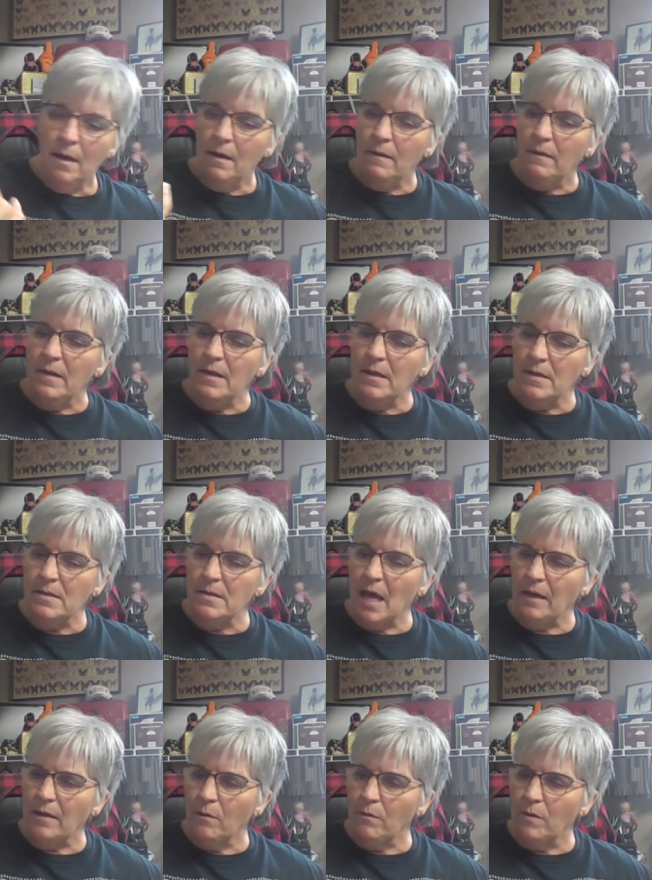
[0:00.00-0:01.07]
this, I
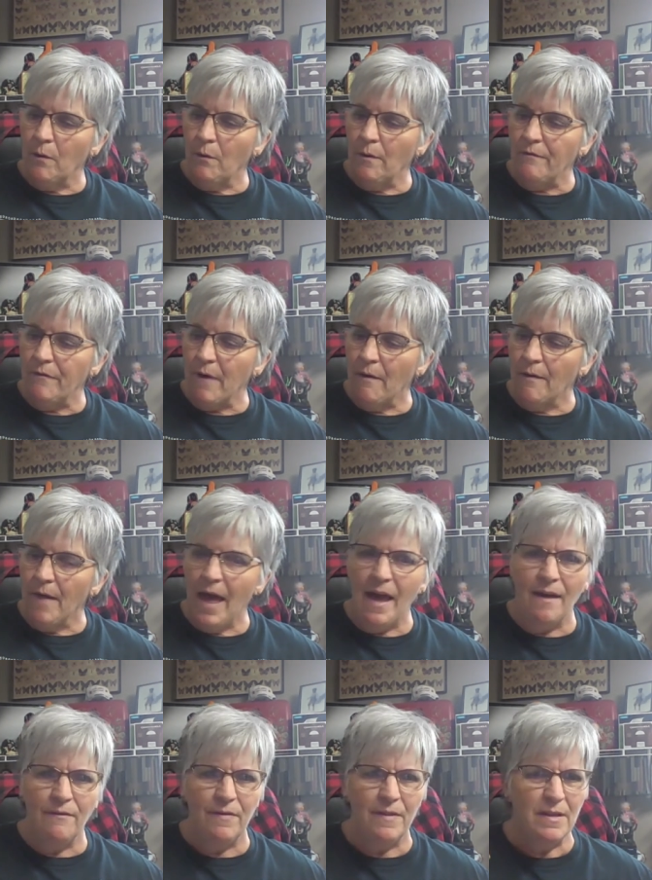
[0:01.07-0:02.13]
don't know if I'll
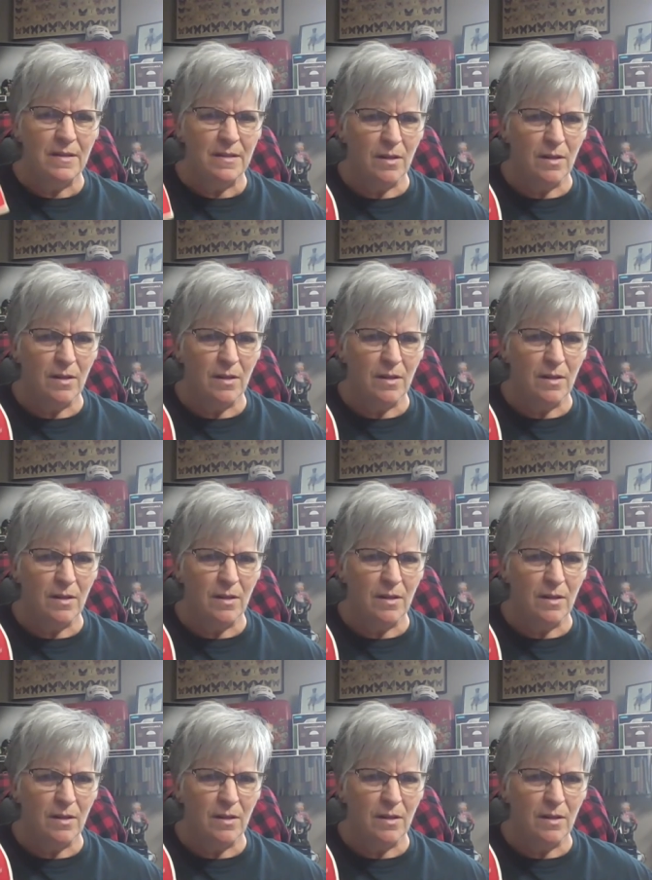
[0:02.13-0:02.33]
have this